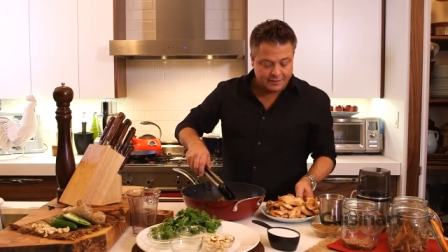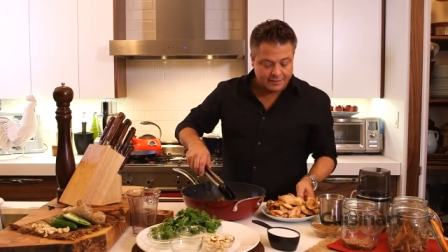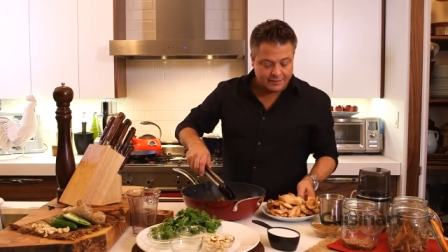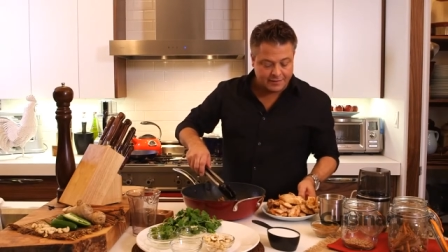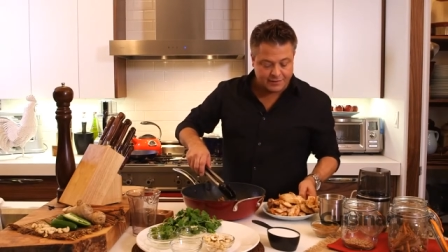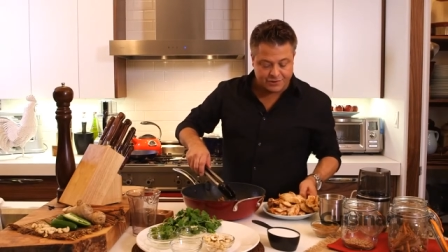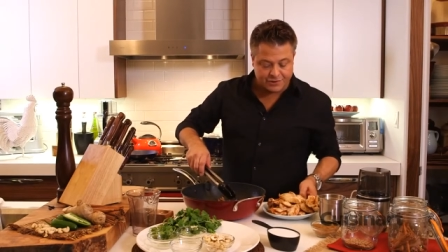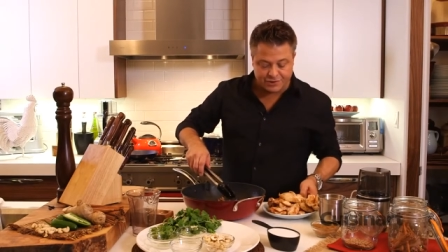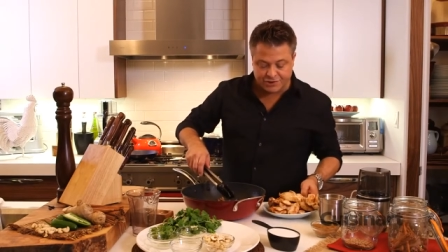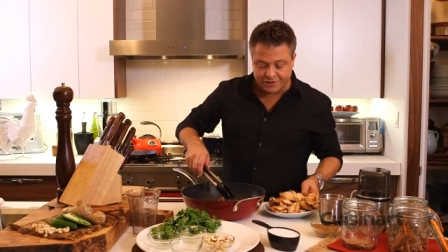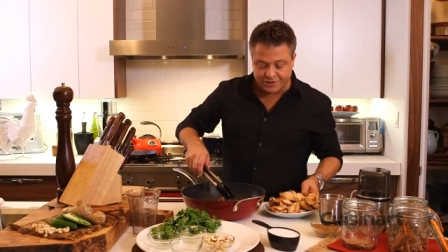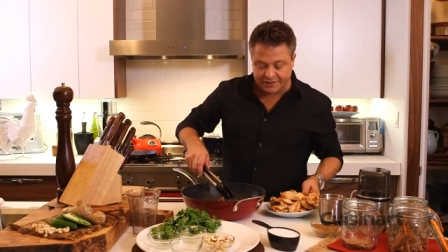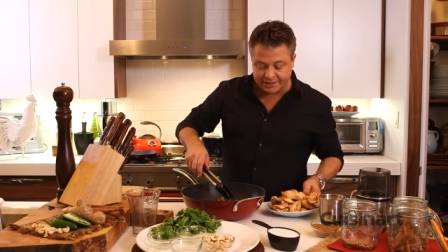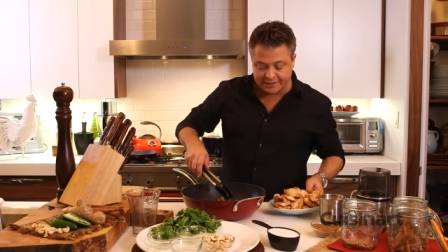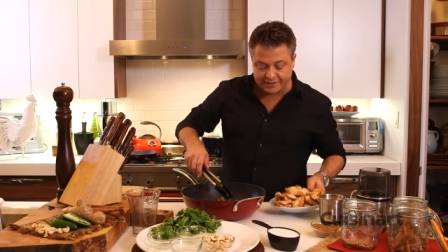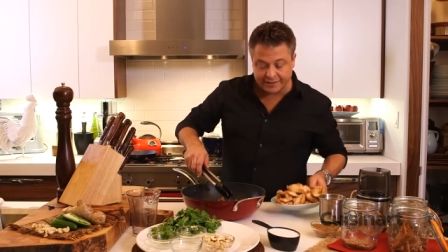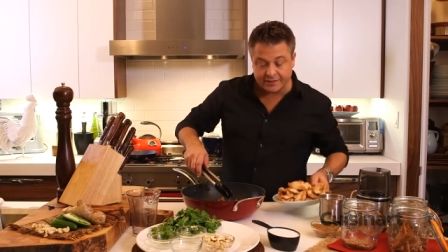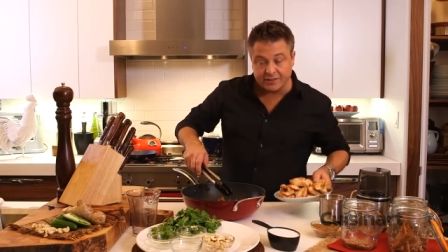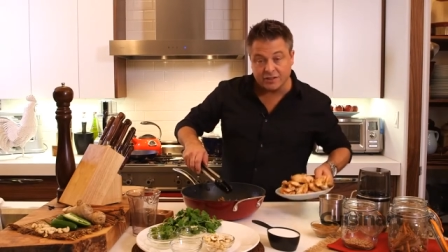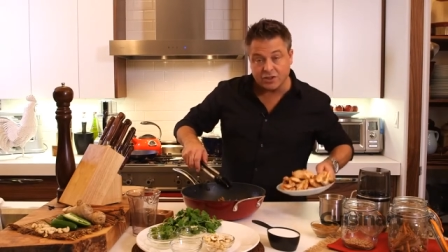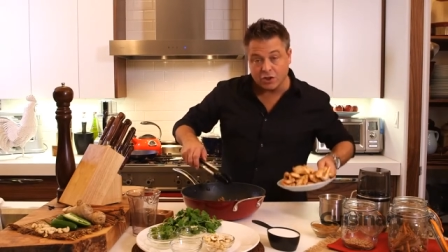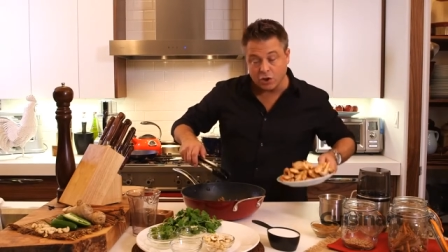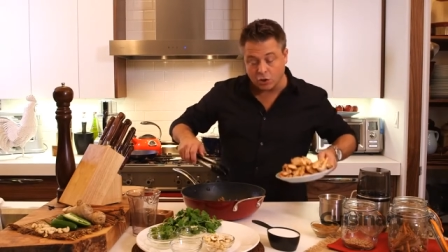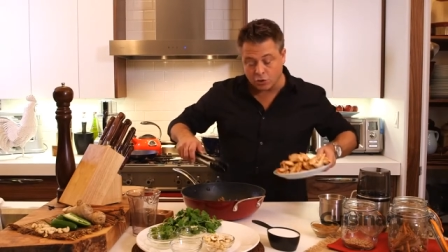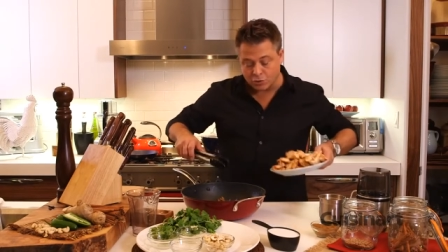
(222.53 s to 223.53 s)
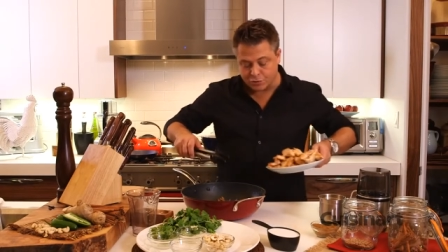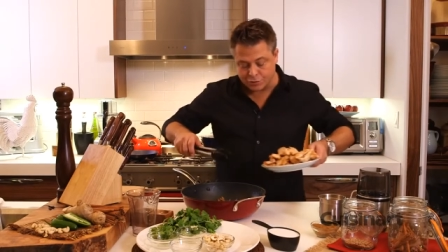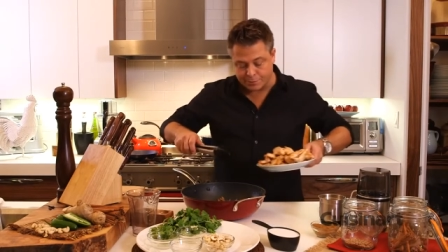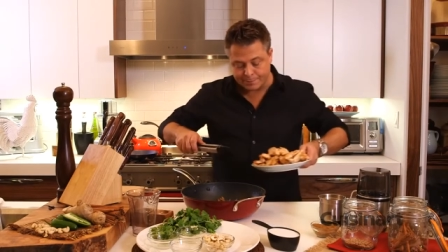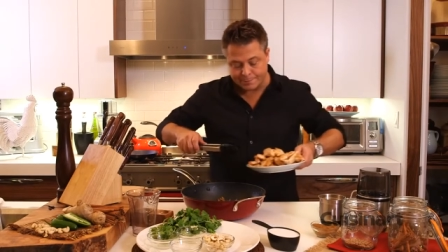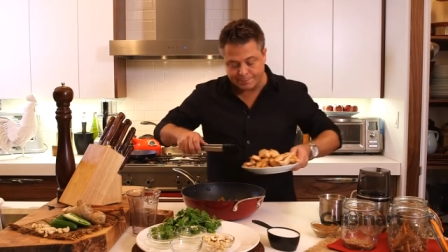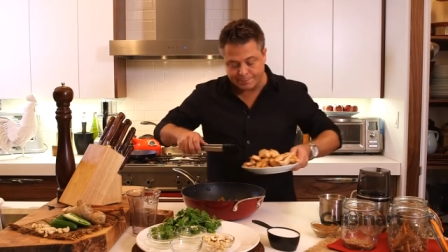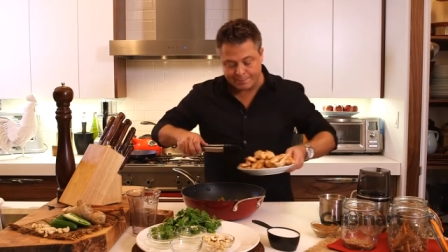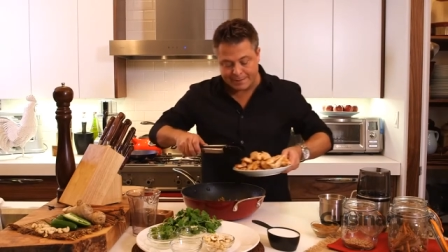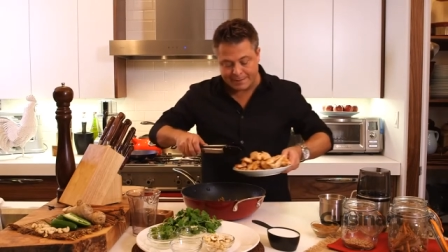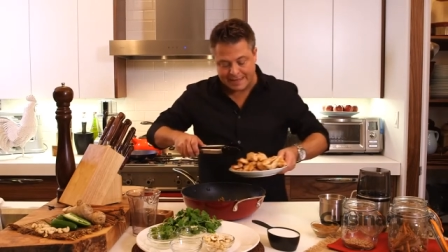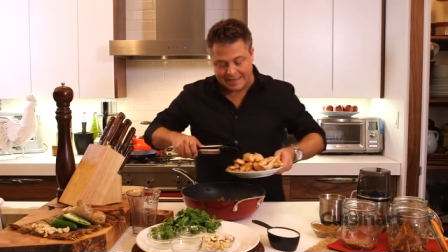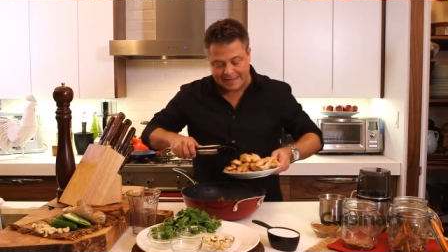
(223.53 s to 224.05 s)
the chicken goes
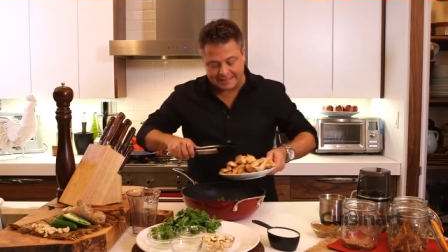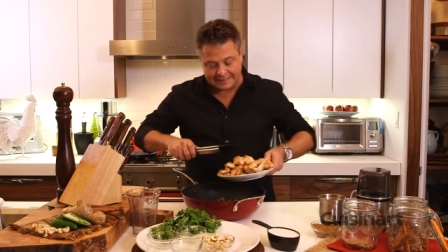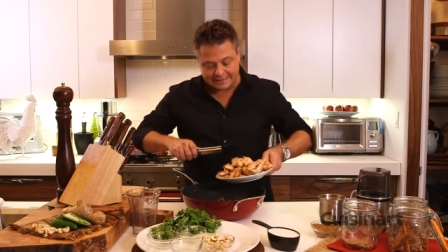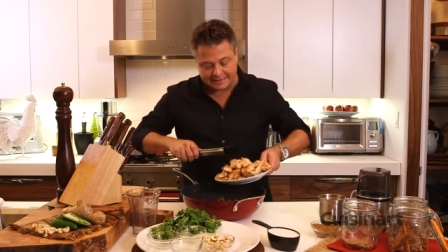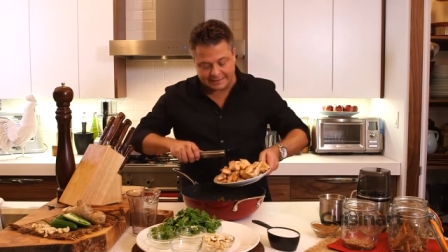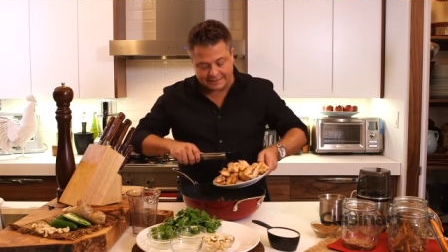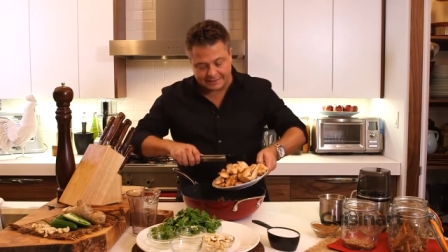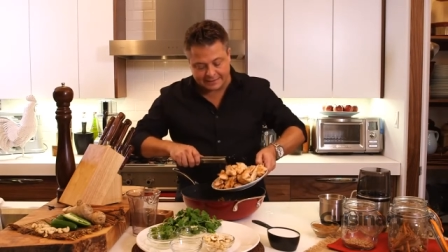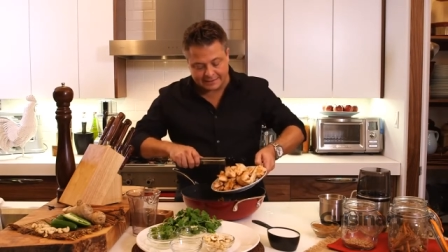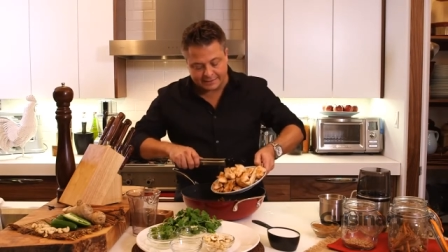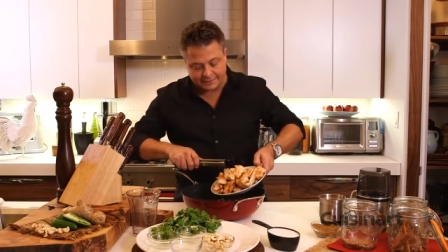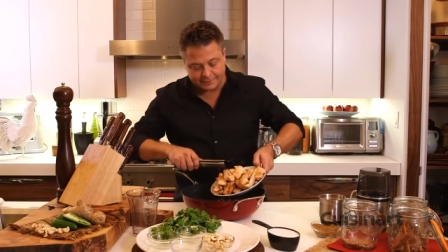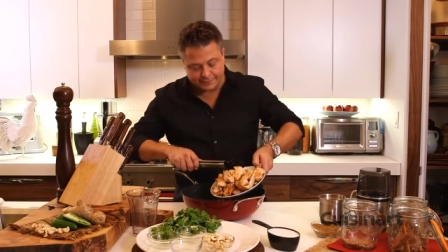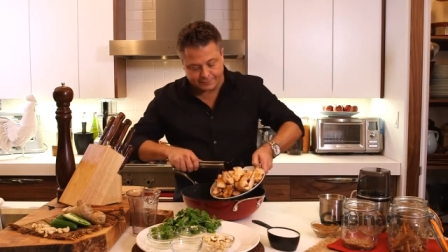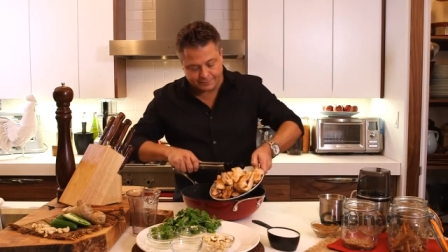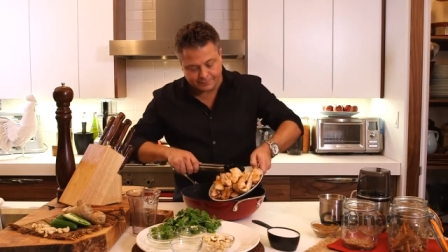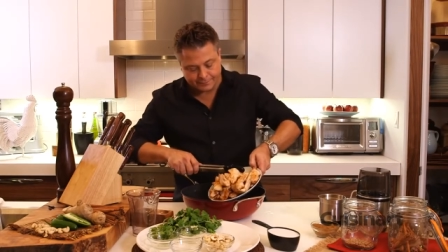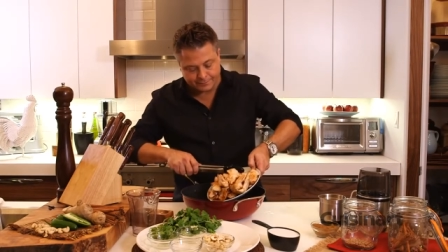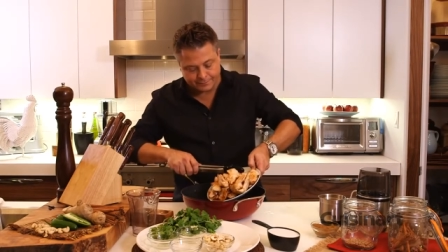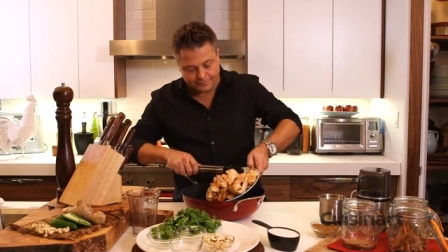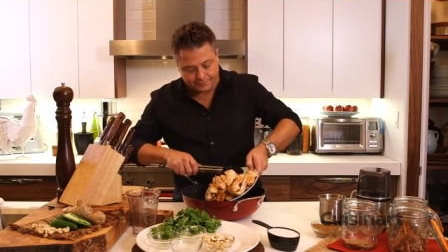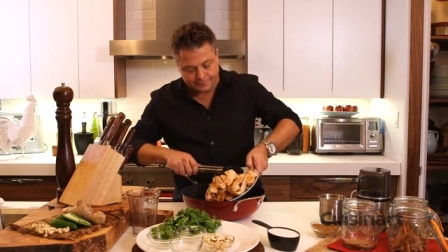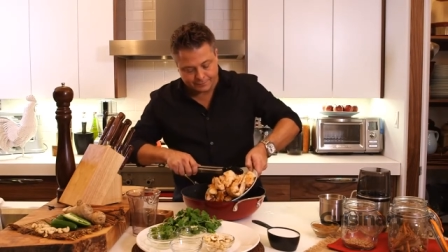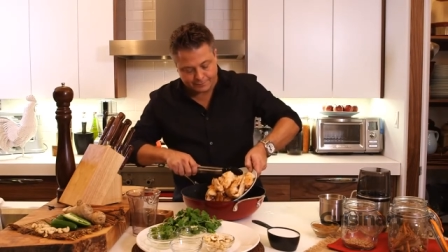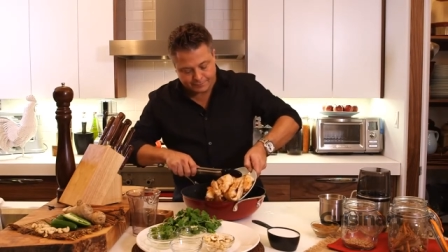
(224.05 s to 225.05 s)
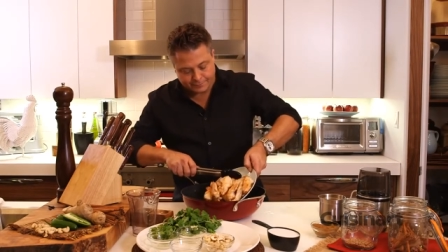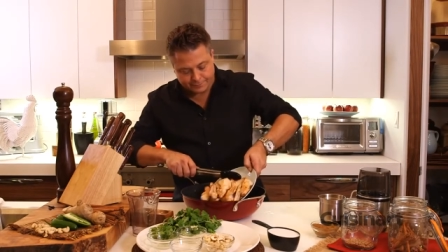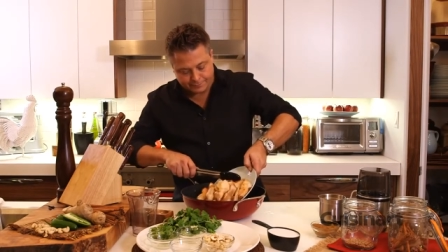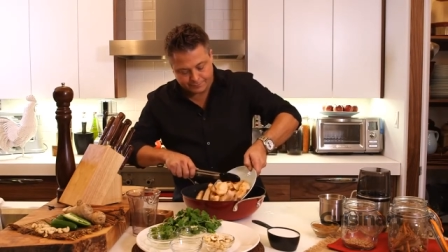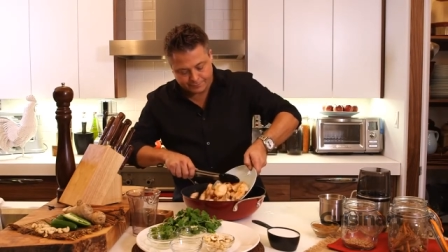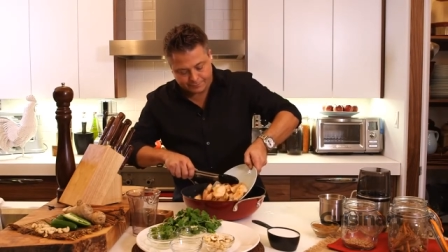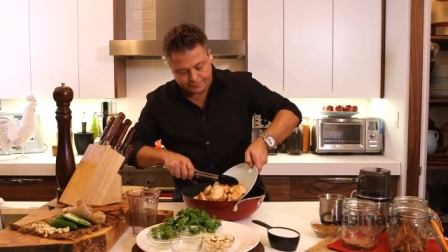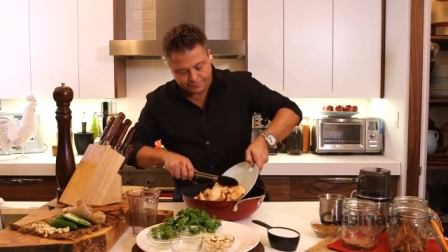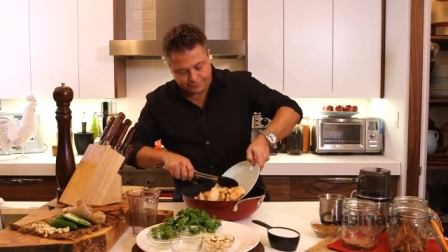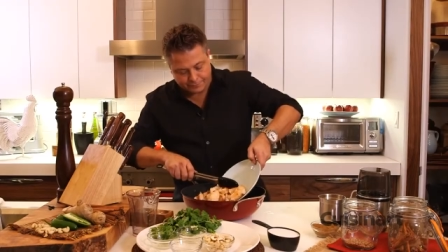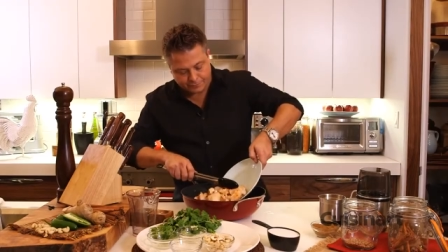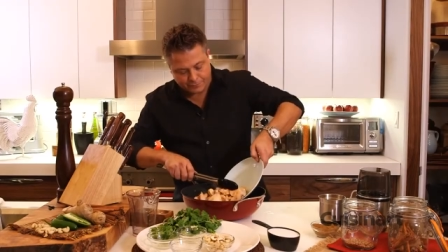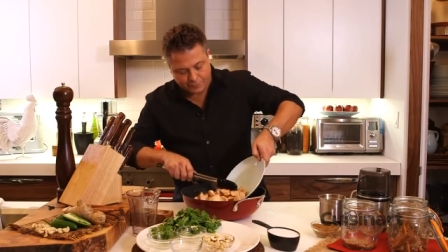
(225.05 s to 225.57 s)
back in
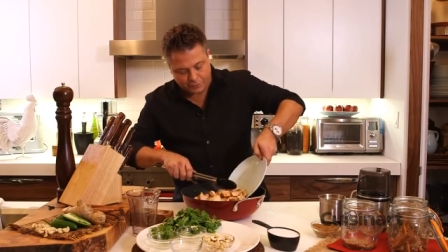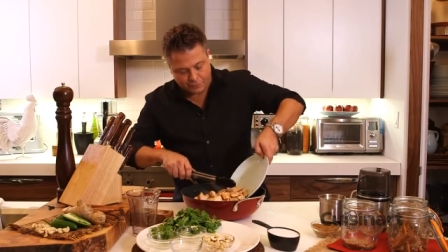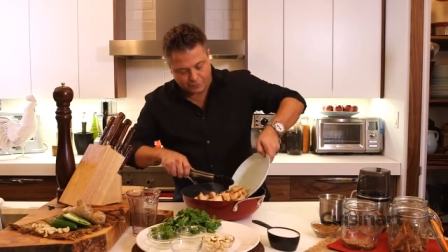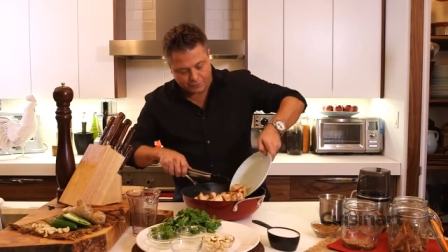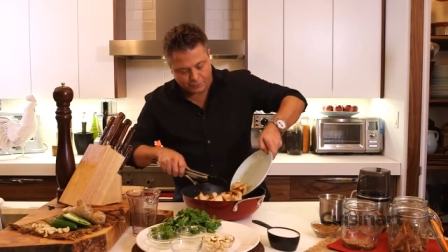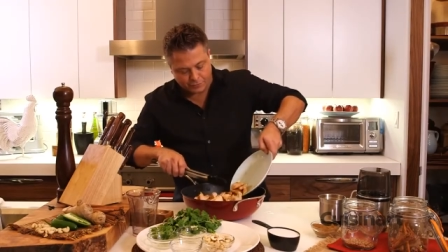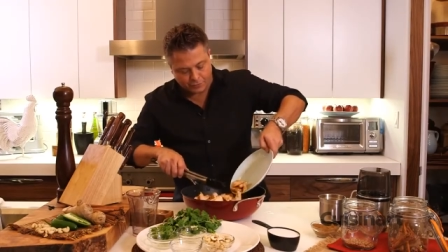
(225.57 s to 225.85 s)
with